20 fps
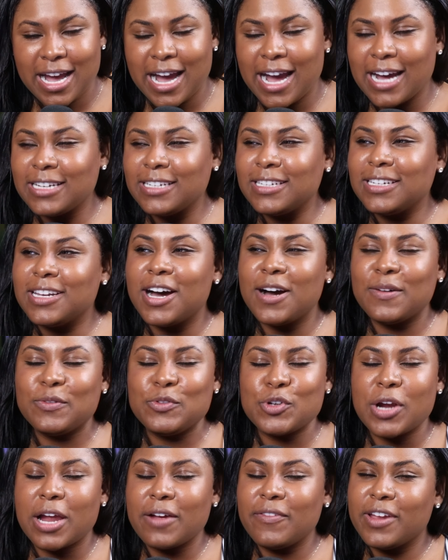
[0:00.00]
I love
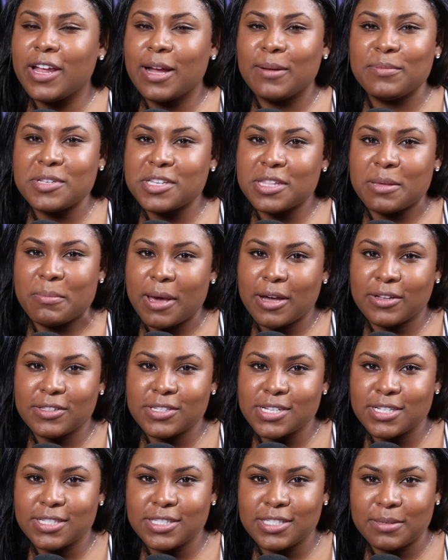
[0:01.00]
driving up to the
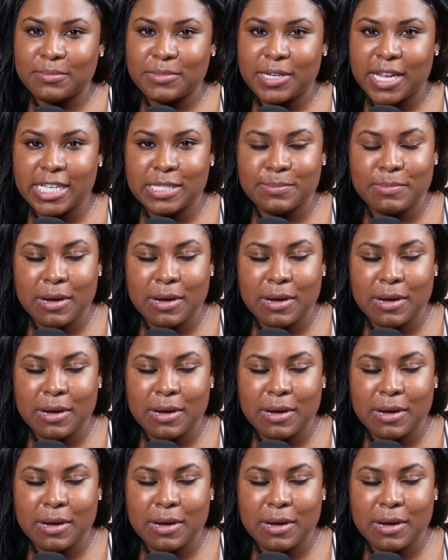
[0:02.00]
mountains some days